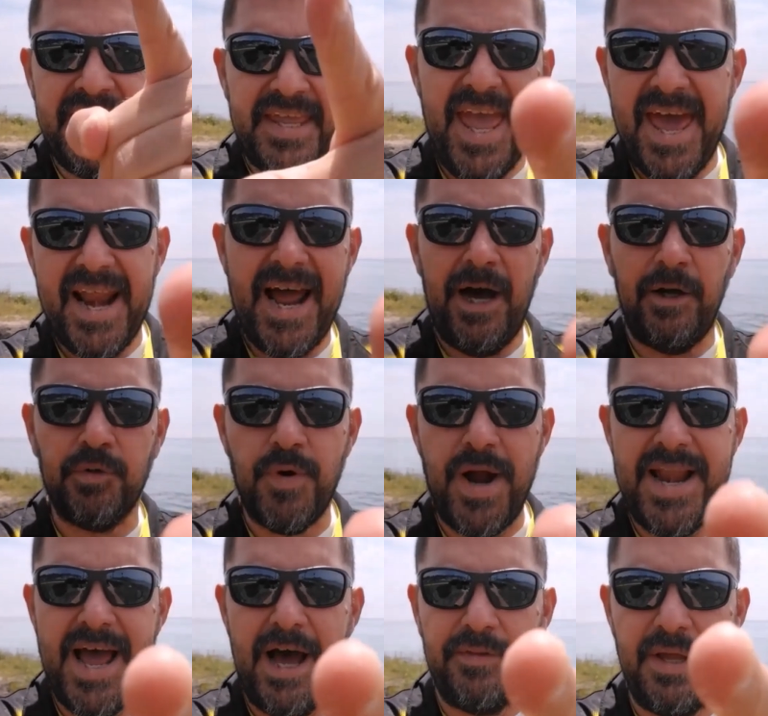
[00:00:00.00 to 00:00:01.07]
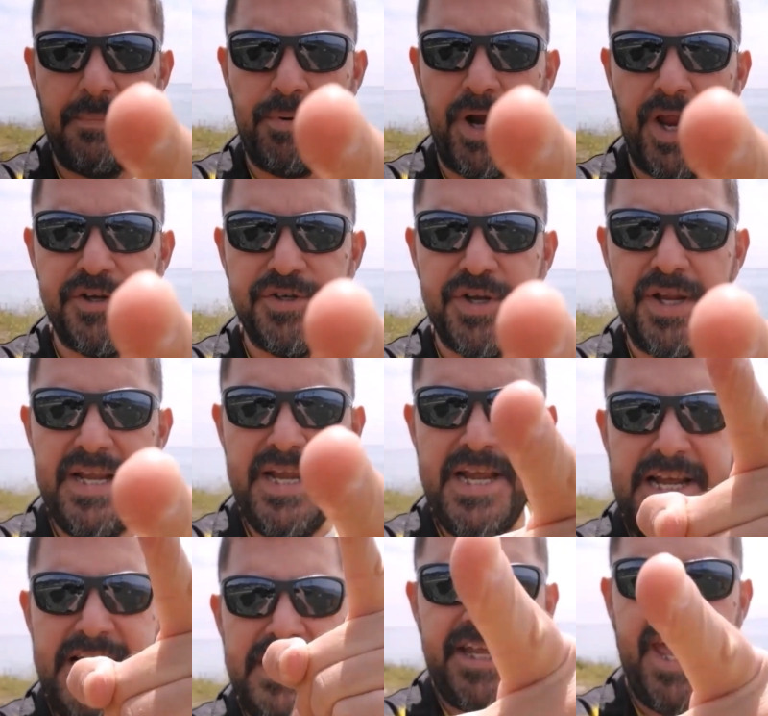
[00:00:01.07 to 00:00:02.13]
Get out right now, depression.
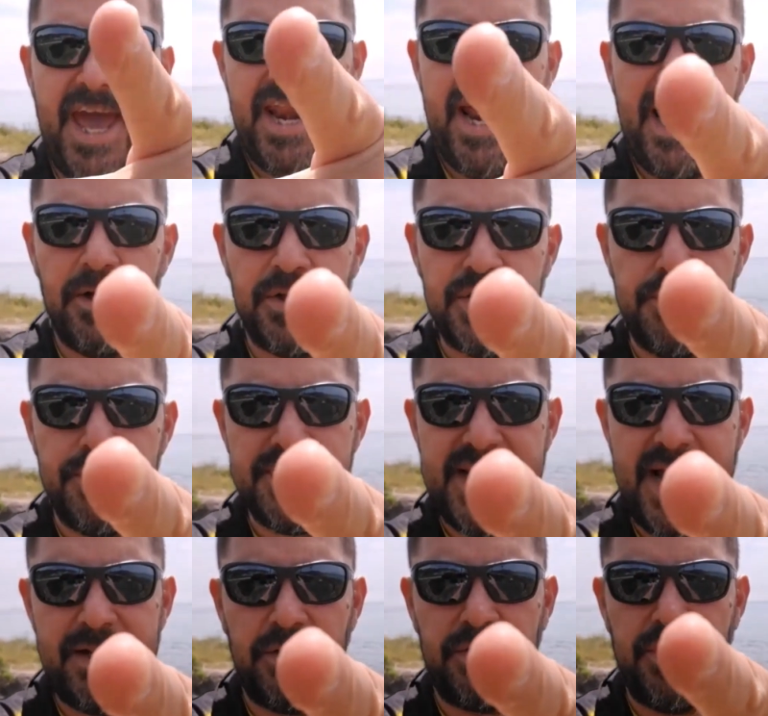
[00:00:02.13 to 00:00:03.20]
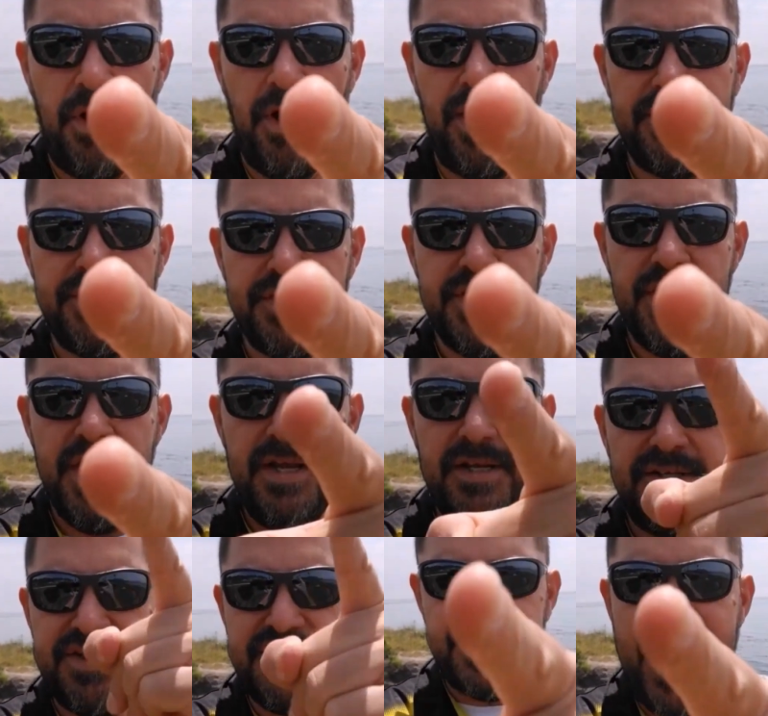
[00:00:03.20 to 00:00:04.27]
Get out, suicidal thoughts,
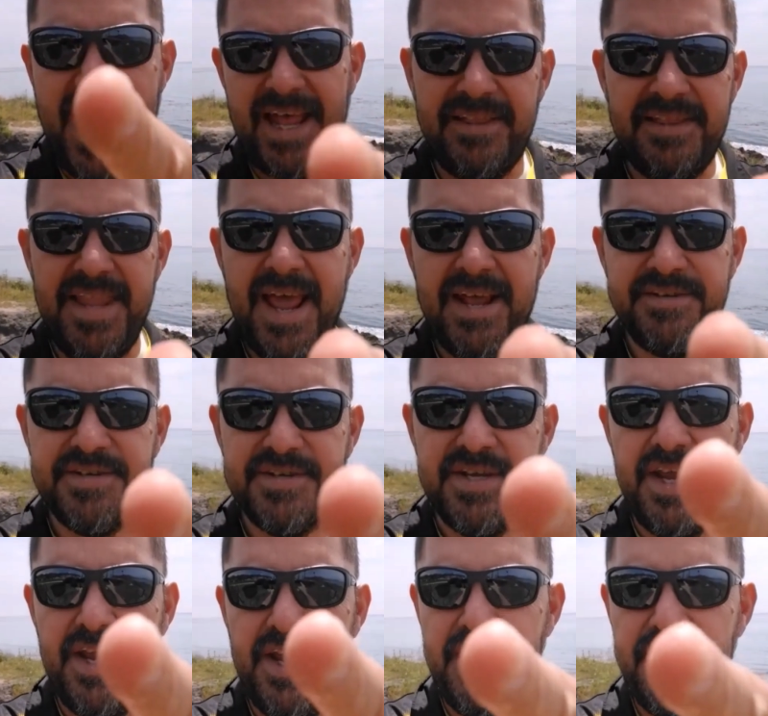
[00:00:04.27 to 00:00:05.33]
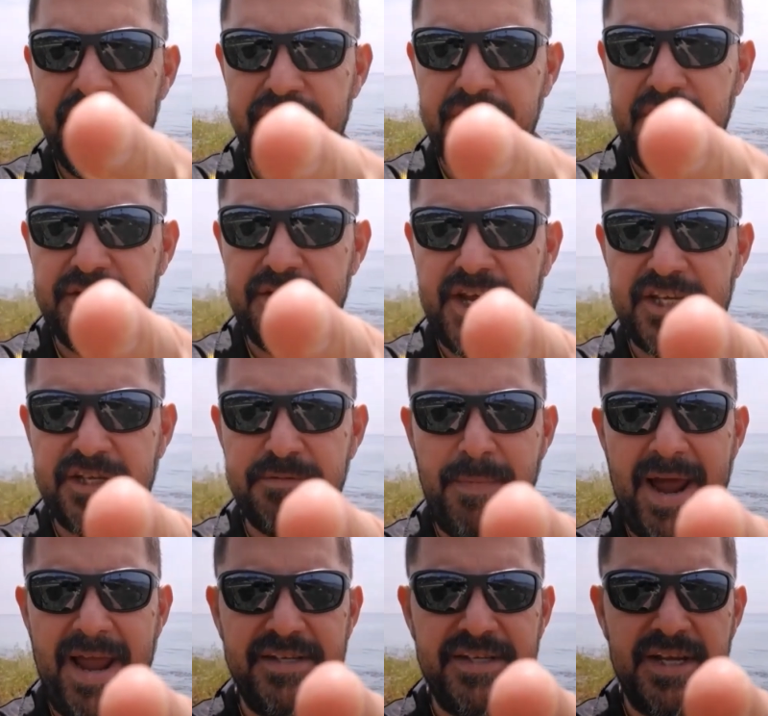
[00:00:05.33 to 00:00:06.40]
sadness, in Jesus'
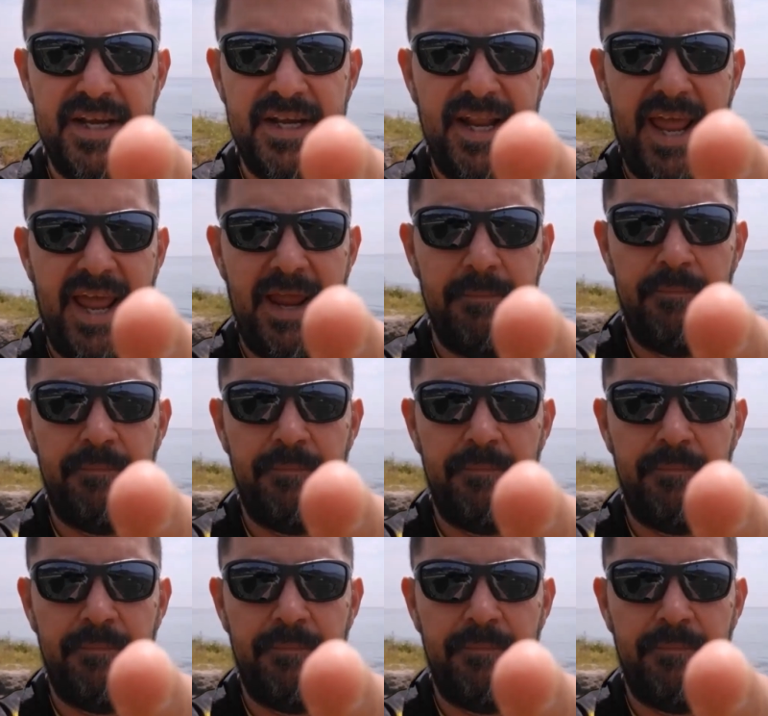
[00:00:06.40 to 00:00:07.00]
mighty name.